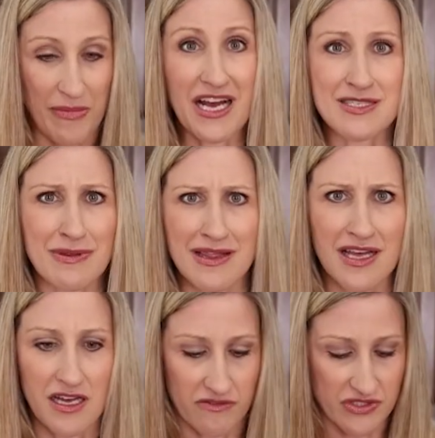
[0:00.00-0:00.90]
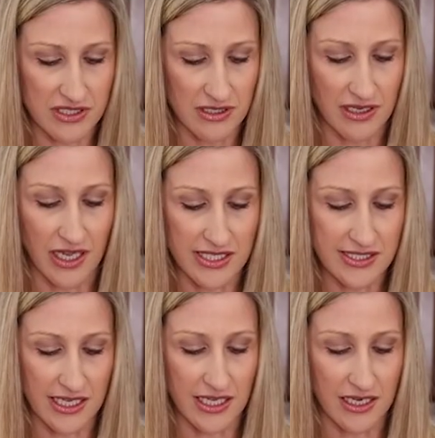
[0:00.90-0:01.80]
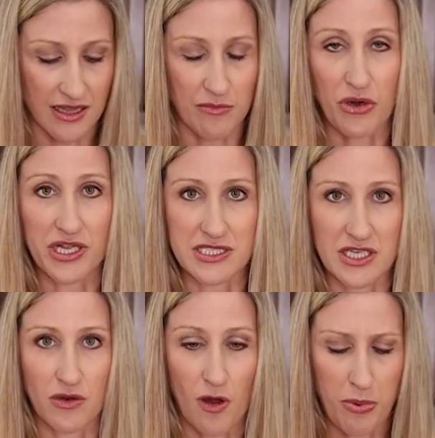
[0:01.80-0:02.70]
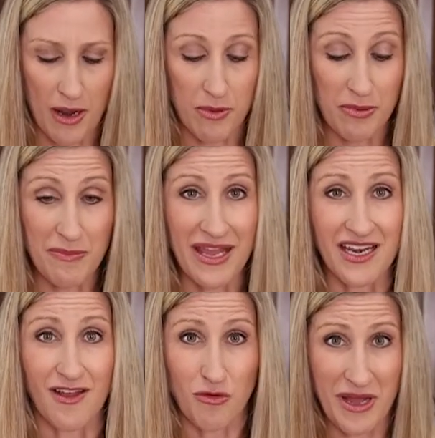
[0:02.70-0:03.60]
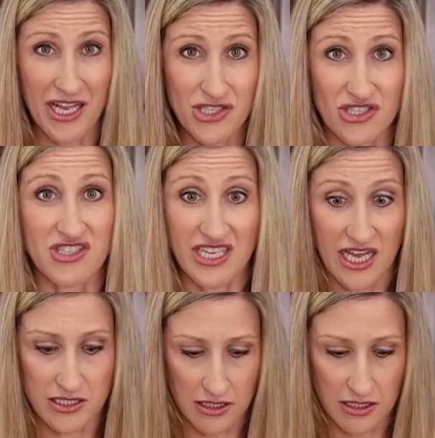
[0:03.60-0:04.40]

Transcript: My husband loves nuts in the bread, so I'll probably make another batch and just add